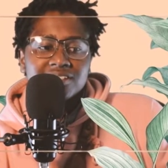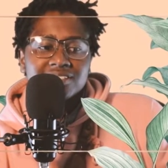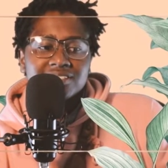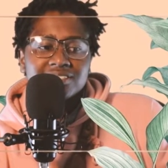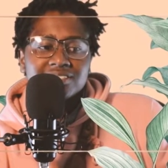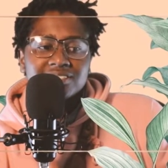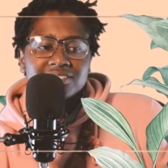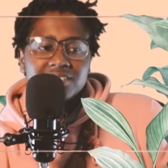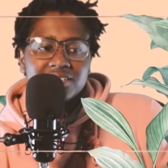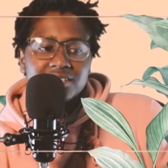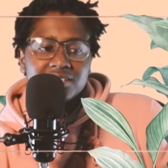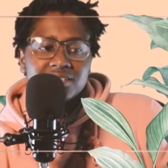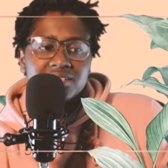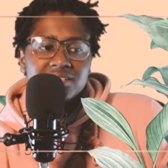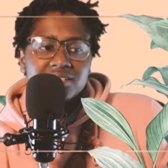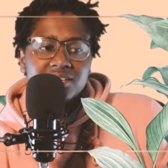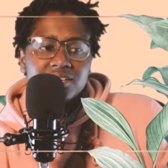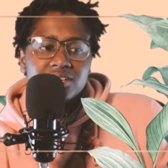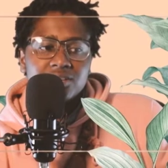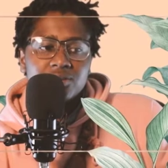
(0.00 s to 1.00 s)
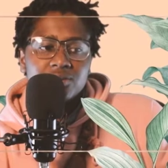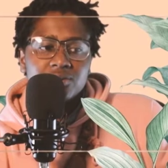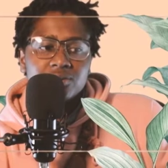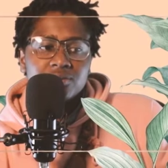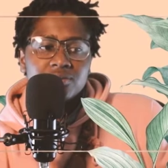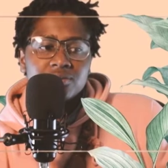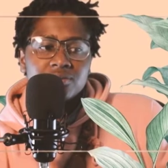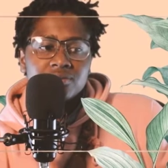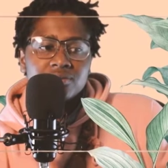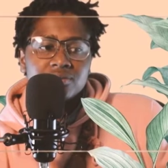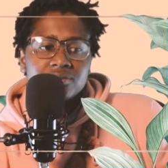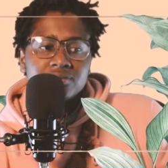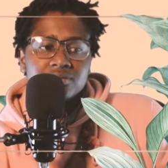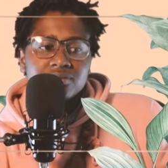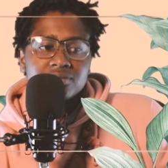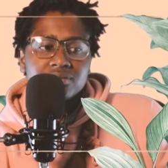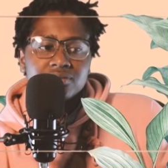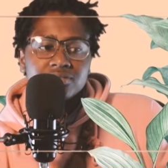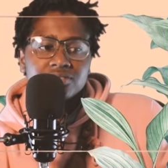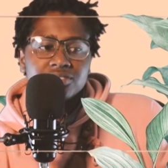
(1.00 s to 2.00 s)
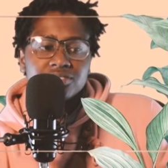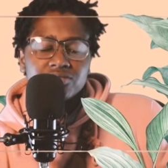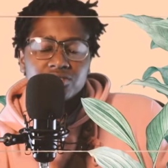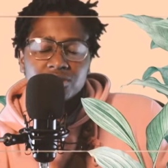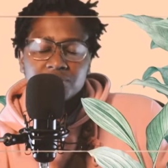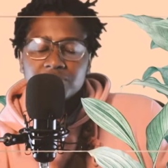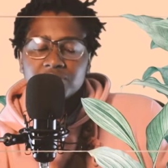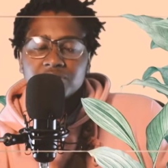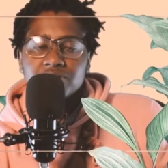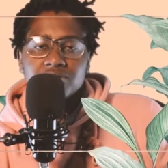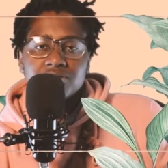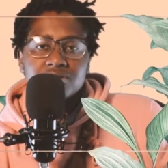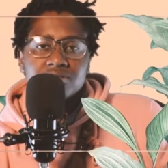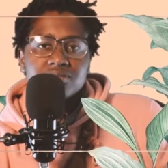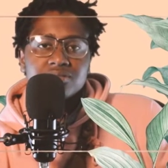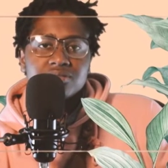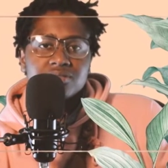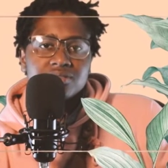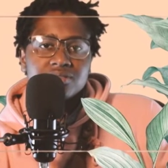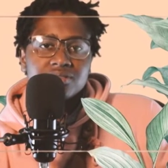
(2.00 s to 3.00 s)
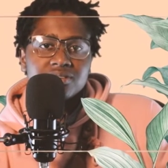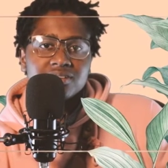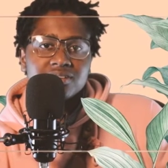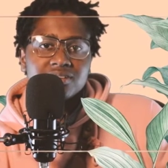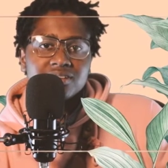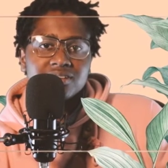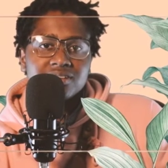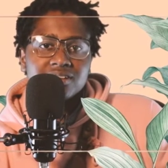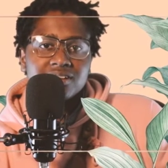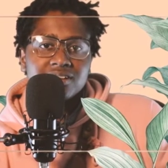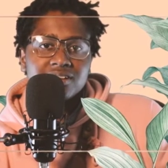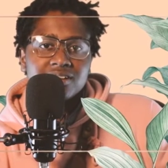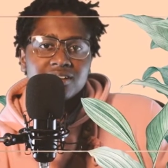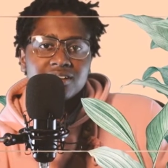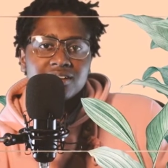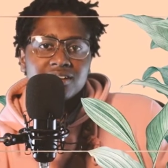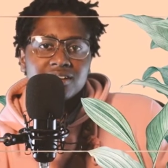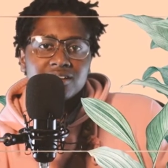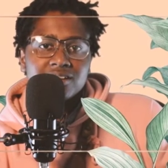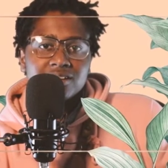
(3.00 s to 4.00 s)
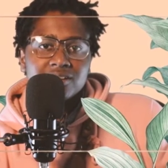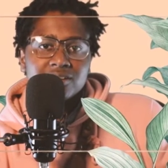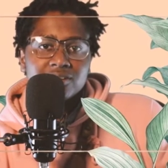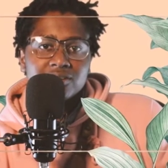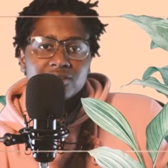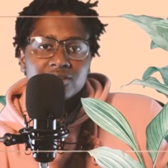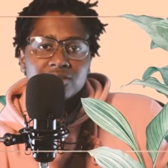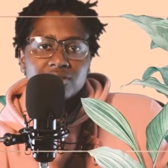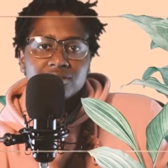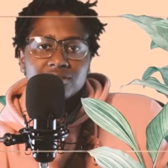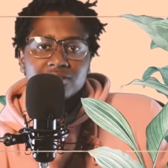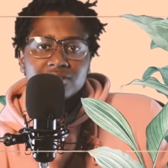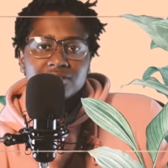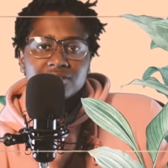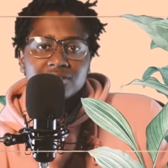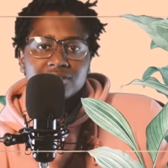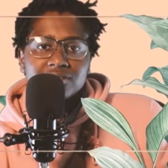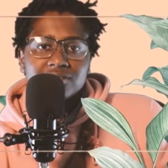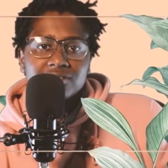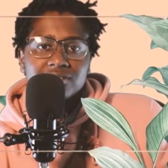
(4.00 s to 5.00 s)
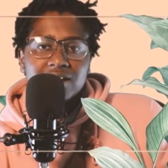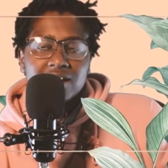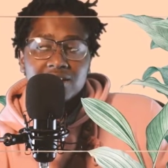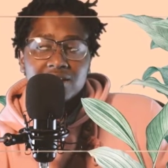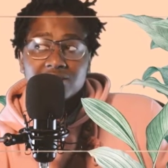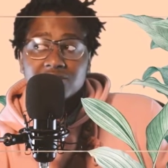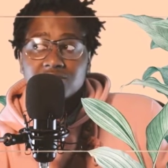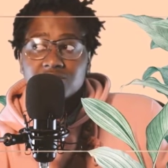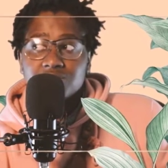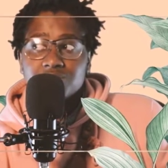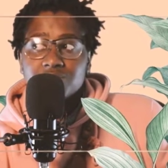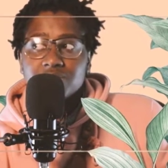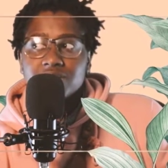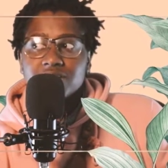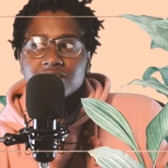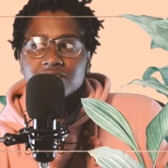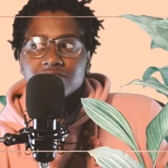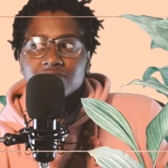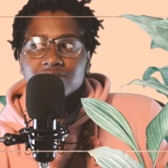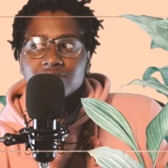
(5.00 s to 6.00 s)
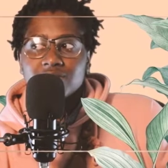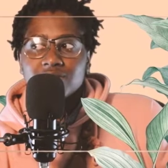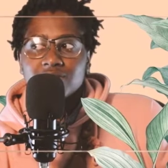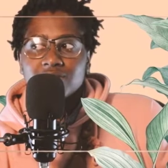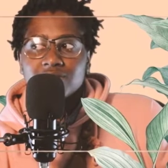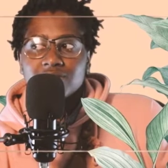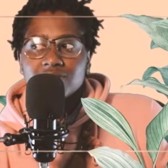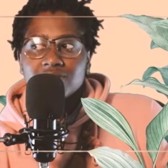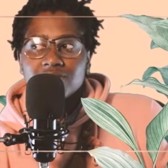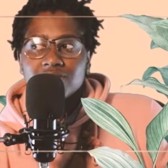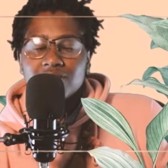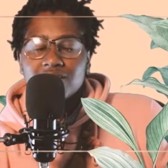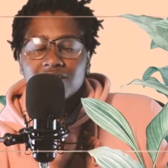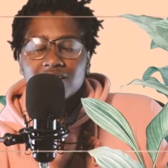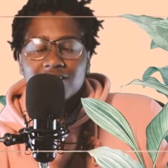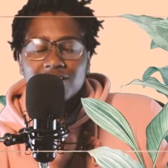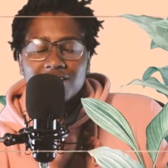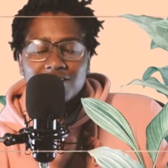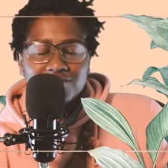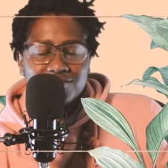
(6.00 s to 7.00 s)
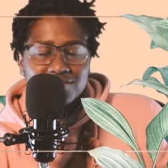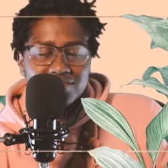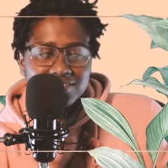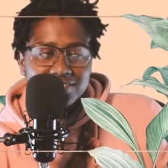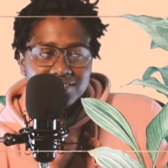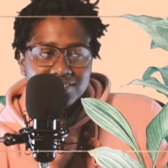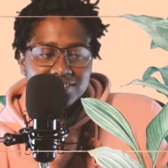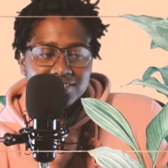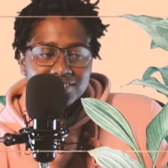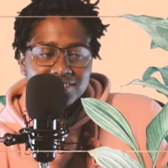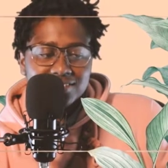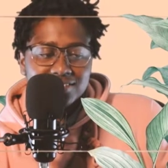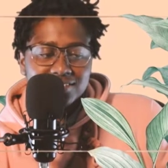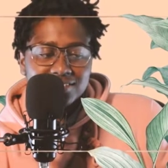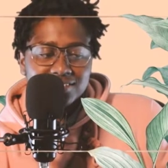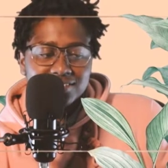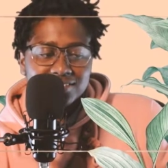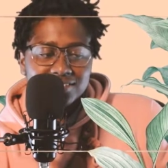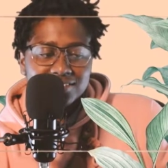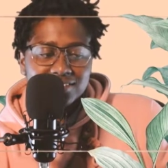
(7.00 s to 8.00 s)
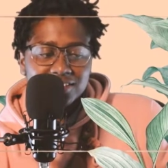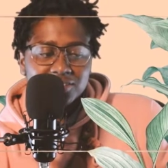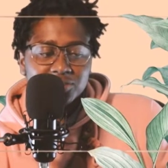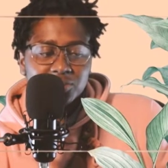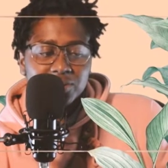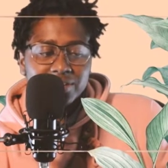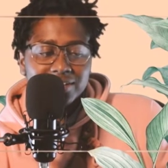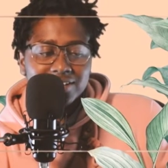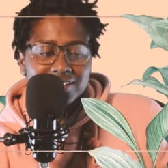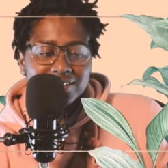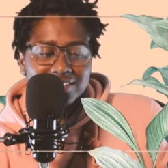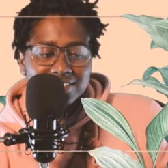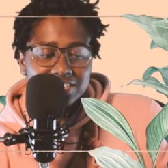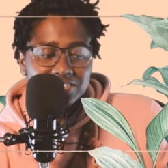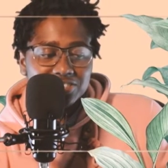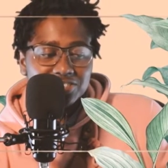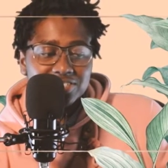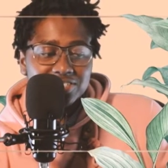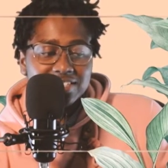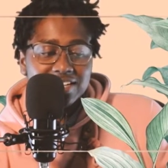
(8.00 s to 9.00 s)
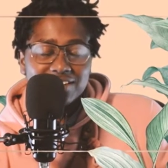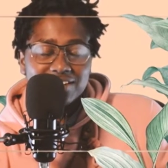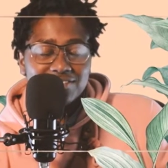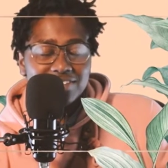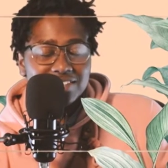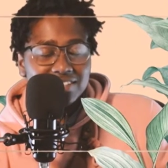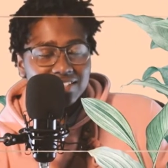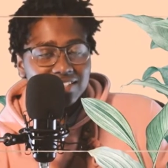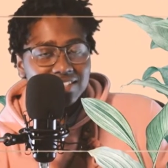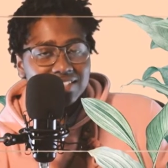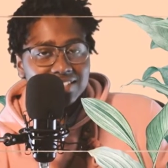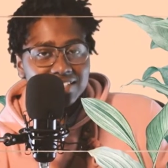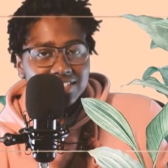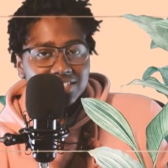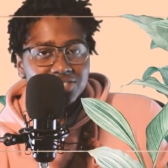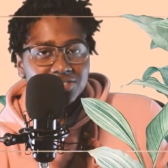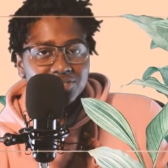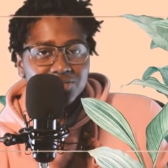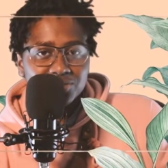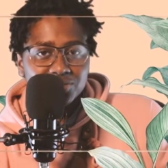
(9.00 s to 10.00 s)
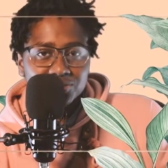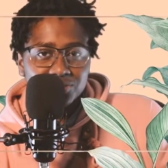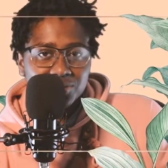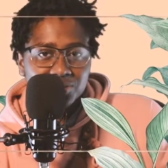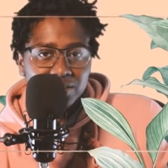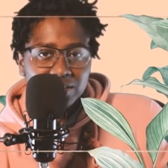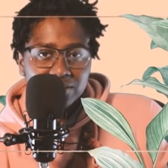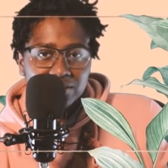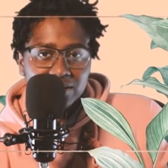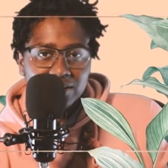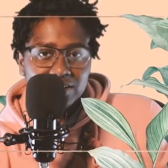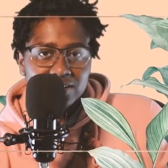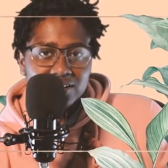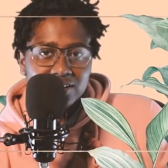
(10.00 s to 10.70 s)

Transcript: signaling you to reproduce, and it's spring, so obviously that's what literally everything in nature is doing right